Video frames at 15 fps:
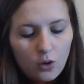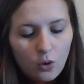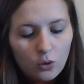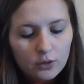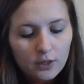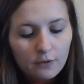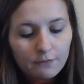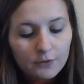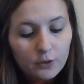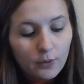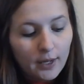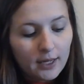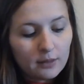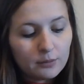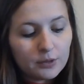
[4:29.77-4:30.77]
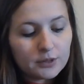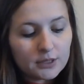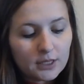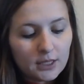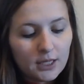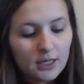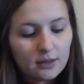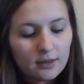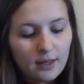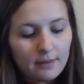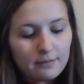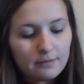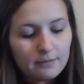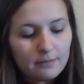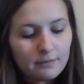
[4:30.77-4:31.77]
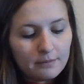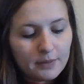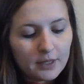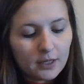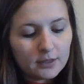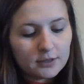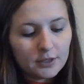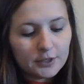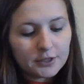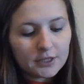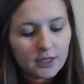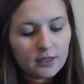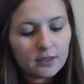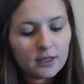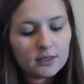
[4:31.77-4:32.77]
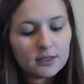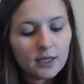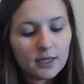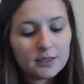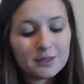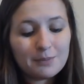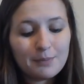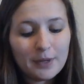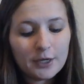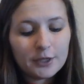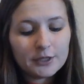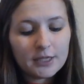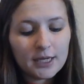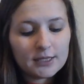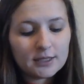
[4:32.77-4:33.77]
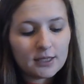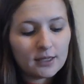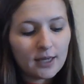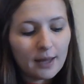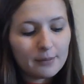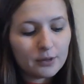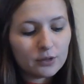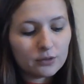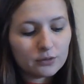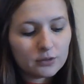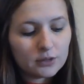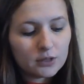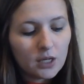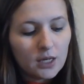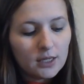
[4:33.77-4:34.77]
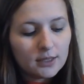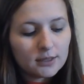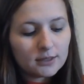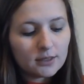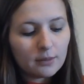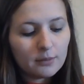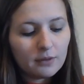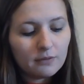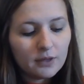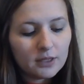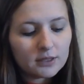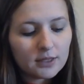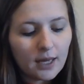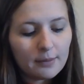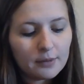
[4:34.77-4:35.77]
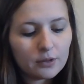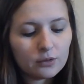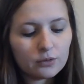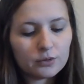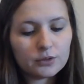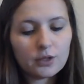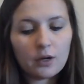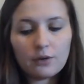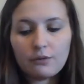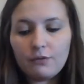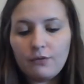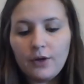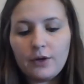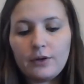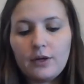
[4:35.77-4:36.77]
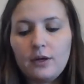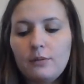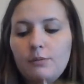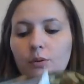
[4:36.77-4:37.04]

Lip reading: Only a few animals can eat them because their skin contains bitter-tasting chemicals. Some of these chemicals are very